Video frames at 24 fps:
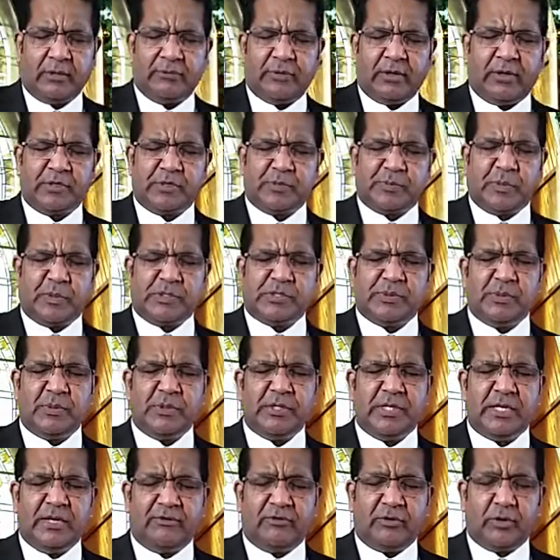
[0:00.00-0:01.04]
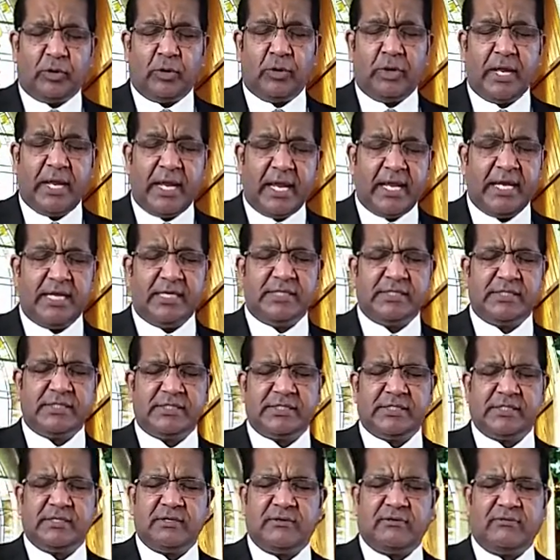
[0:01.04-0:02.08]
the responsibility in our own
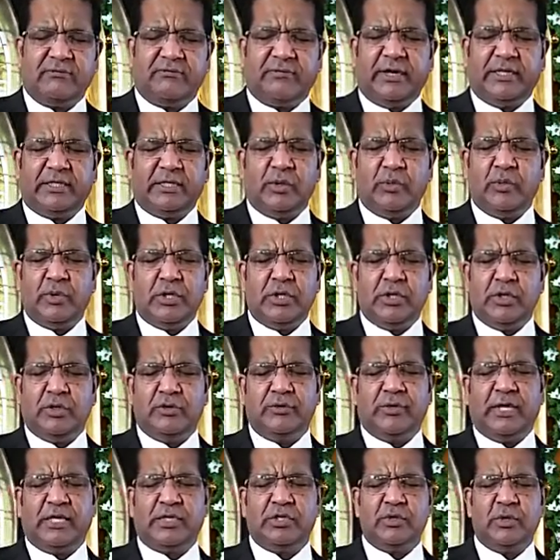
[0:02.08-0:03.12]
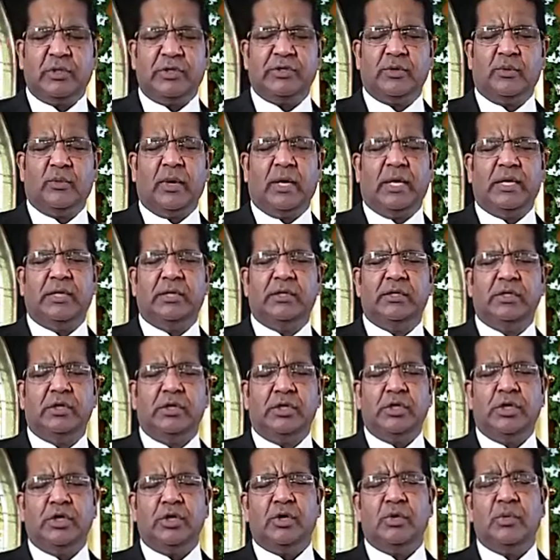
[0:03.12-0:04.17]
hands. Father, we know that you are the one
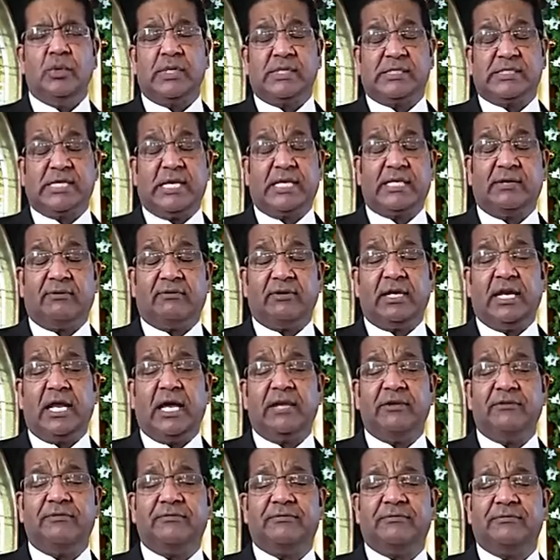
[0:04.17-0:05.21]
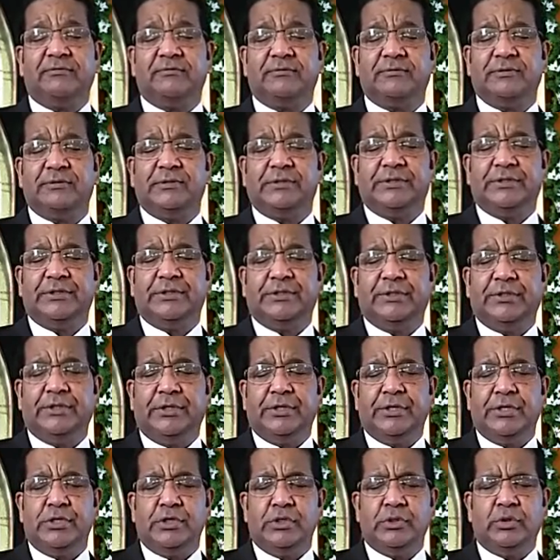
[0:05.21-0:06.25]
who has set our life.
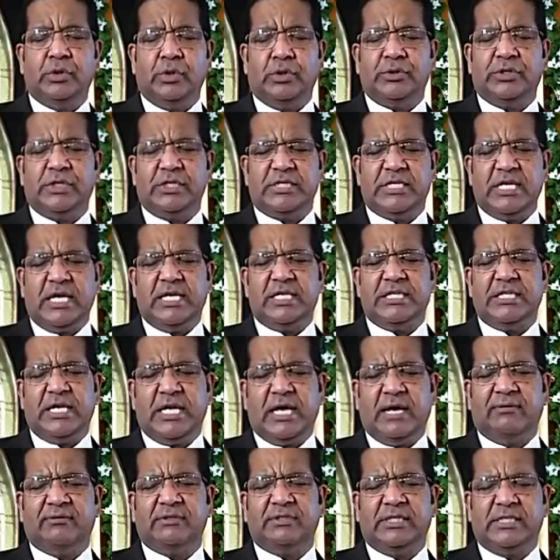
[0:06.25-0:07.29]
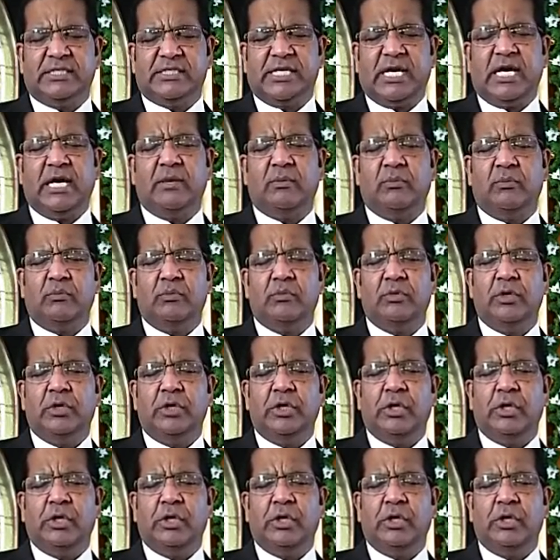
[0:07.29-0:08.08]
You know the day, the hour, the time